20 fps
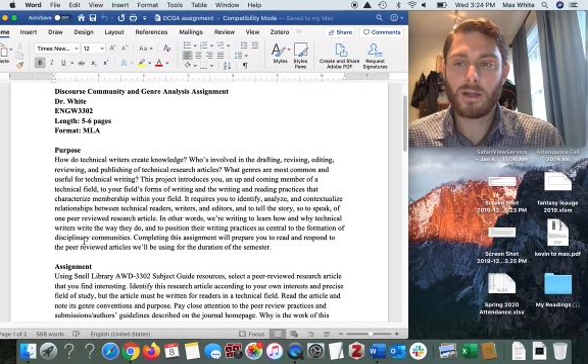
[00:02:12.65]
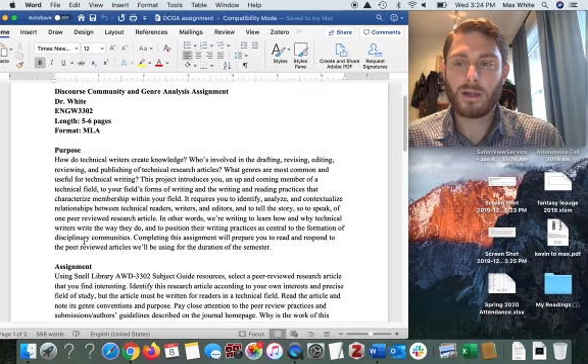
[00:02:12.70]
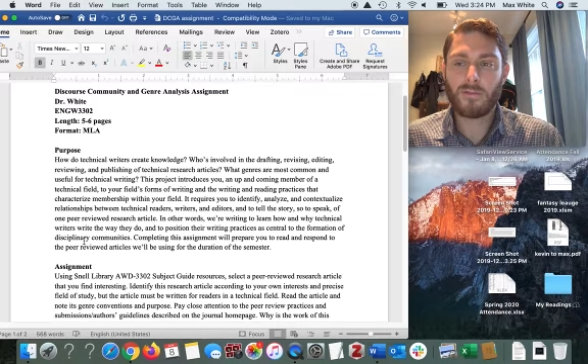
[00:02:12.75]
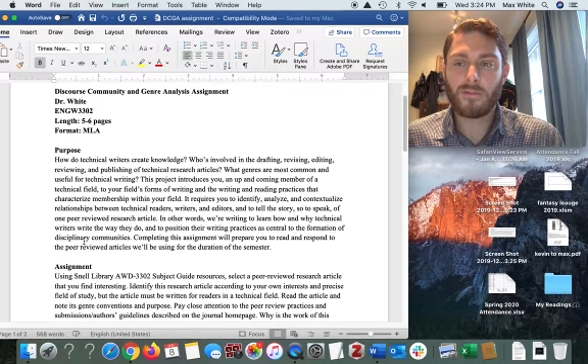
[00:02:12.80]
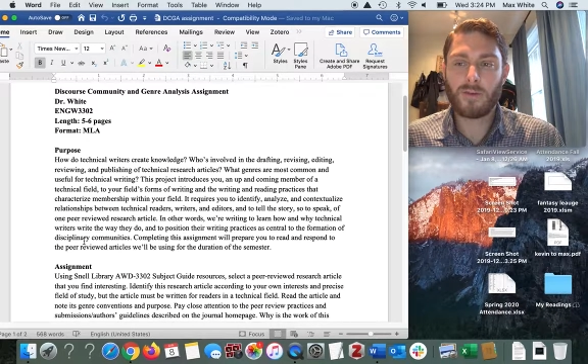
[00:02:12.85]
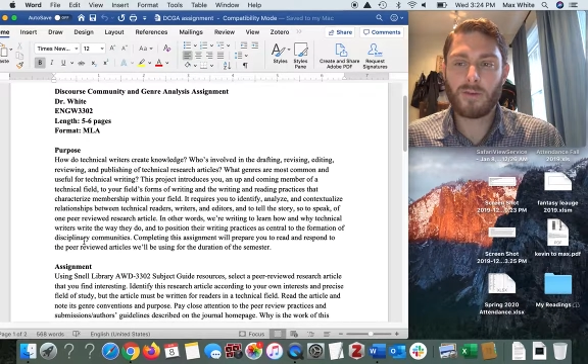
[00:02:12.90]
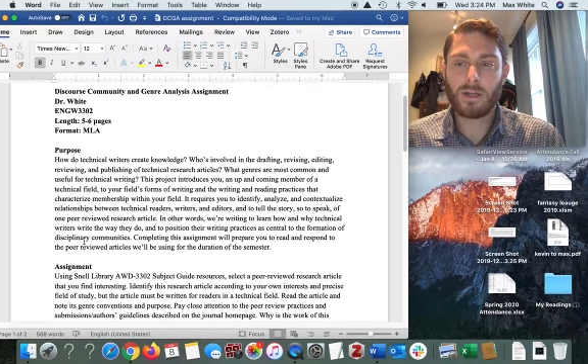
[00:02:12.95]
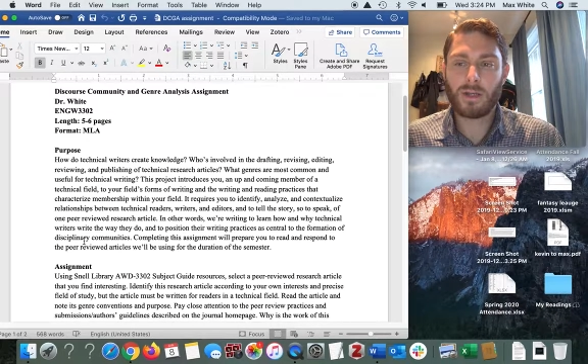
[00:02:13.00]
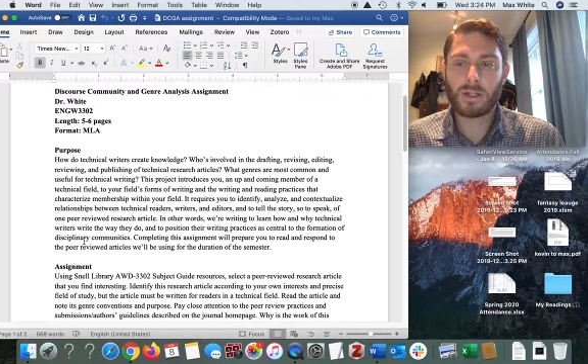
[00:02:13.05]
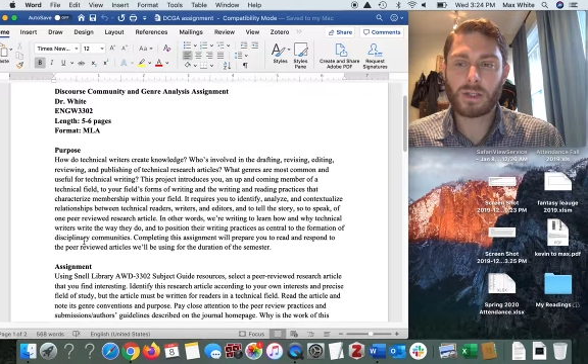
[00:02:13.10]

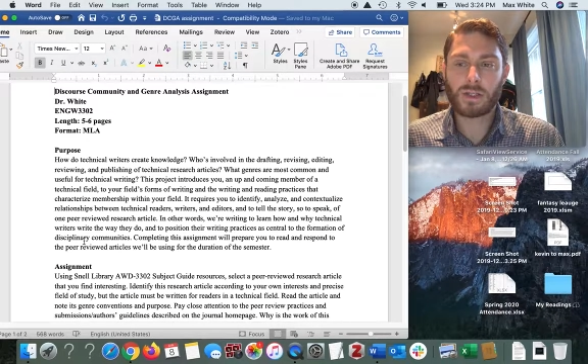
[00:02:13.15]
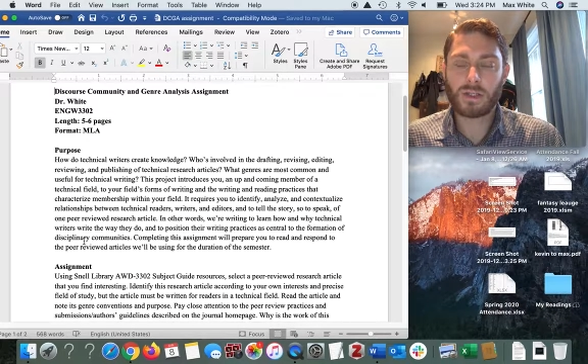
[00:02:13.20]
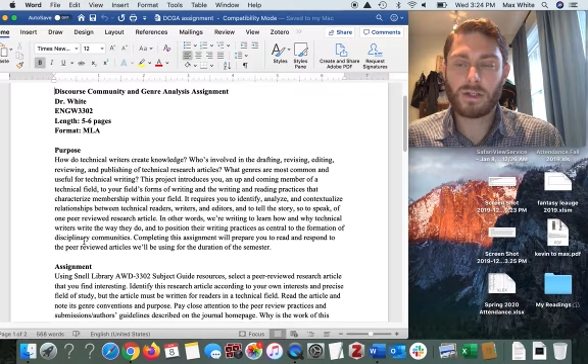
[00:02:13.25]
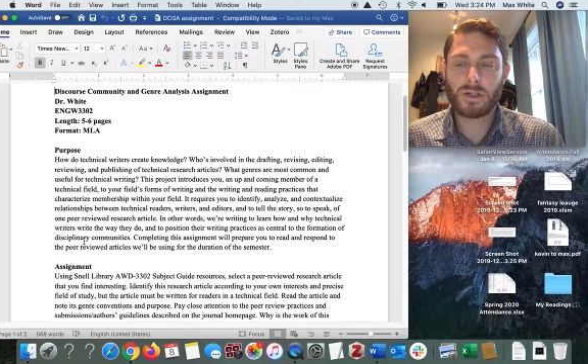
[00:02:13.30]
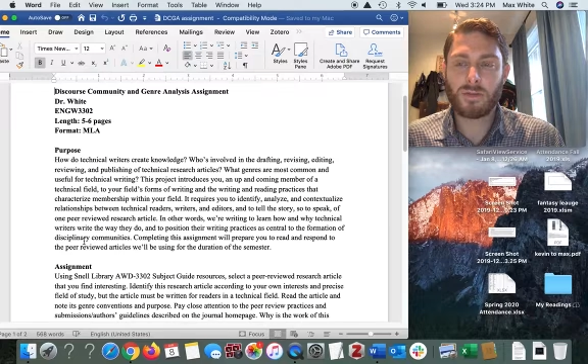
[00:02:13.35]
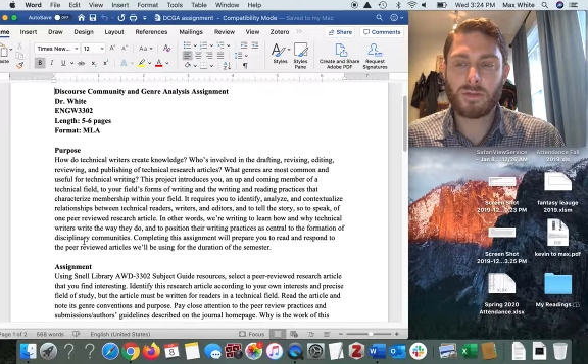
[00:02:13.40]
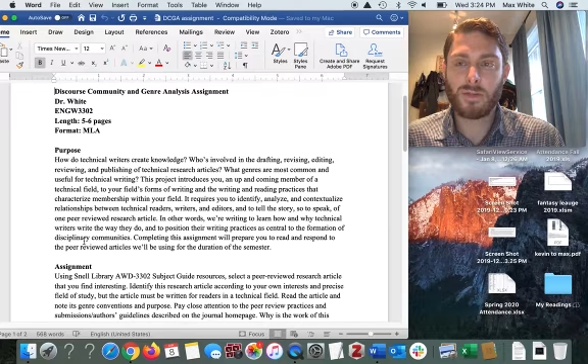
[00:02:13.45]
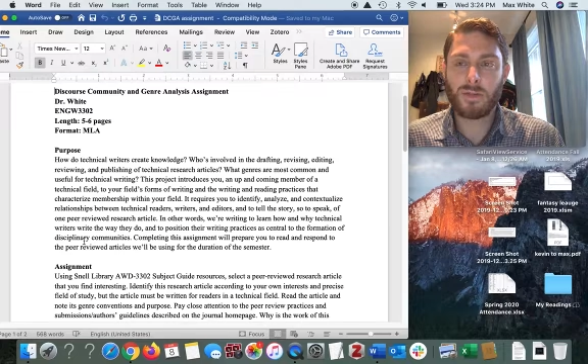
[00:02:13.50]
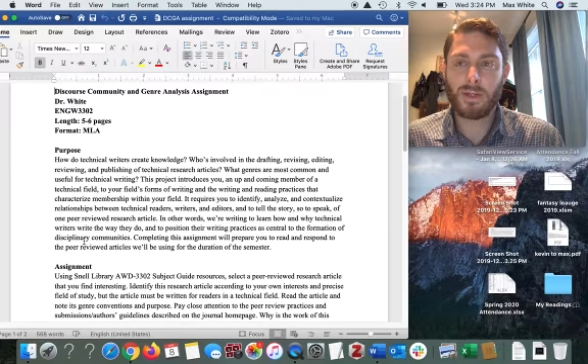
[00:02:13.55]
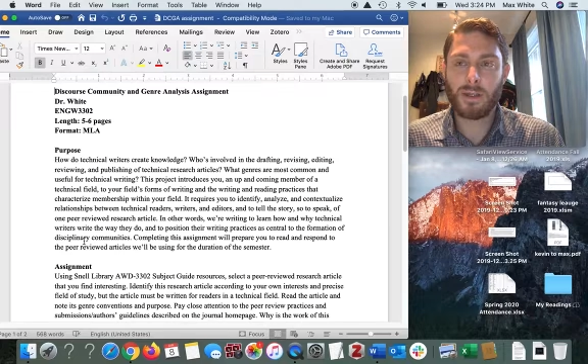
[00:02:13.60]
definition
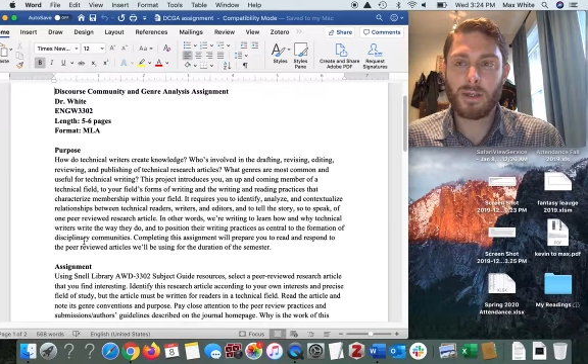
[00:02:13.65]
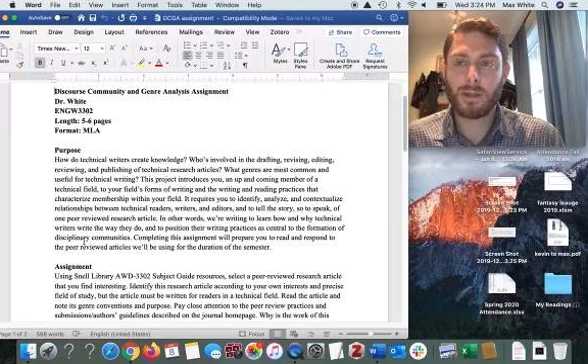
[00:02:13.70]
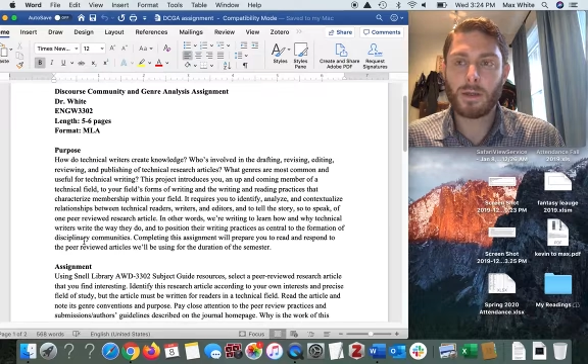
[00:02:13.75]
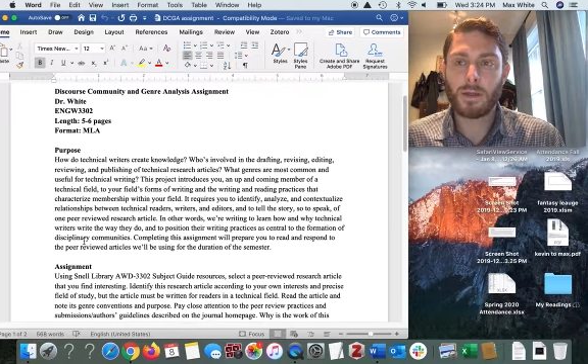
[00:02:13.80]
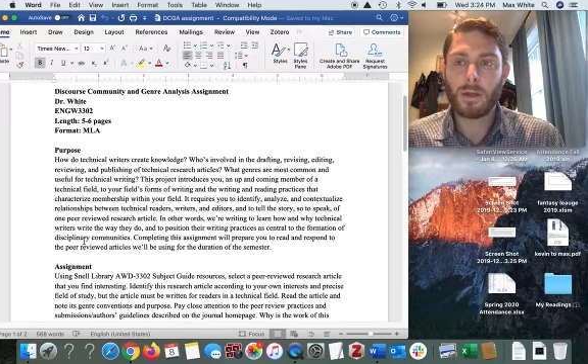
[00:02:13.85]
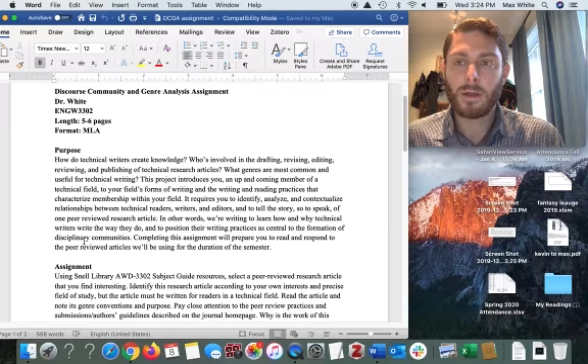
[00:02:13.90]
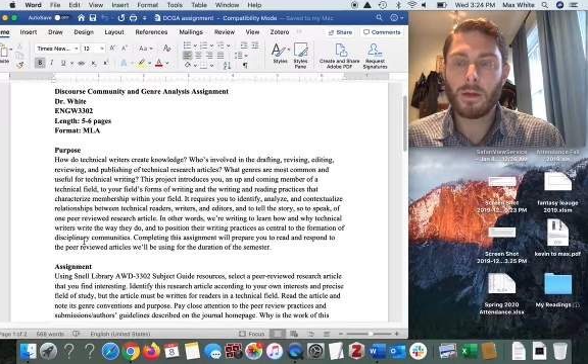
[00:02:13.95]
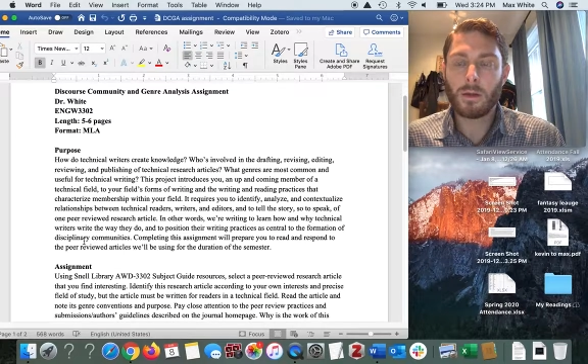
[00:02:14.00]
to be